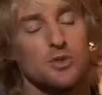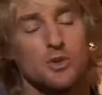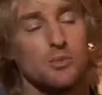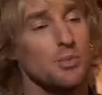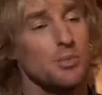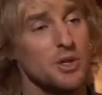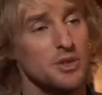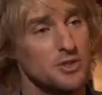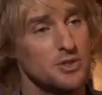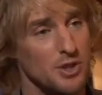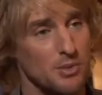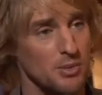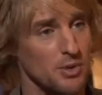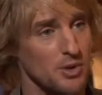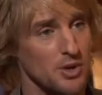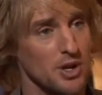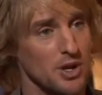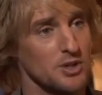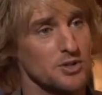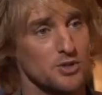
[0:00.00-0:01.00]
there's a
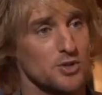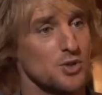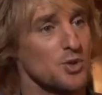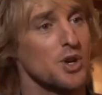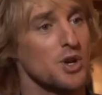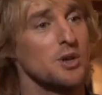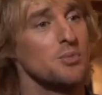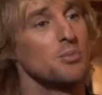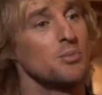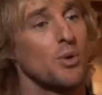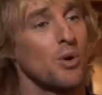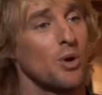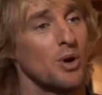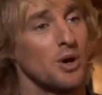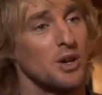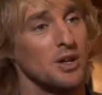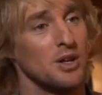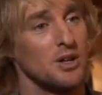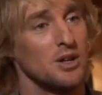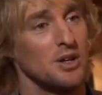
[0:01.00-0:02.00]
Midsummer Night's Dream
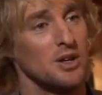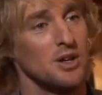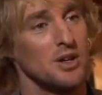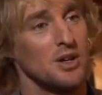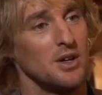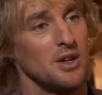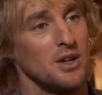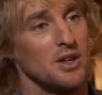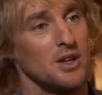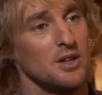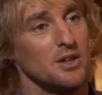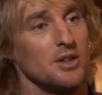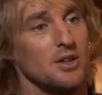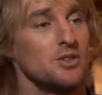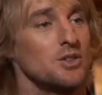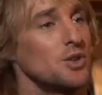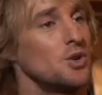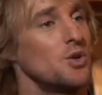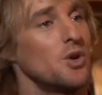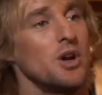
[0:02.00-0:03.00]
party.
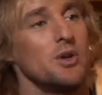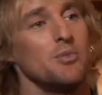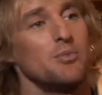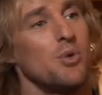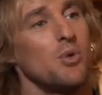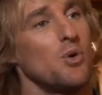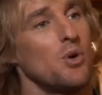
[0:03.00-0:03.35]
That's a great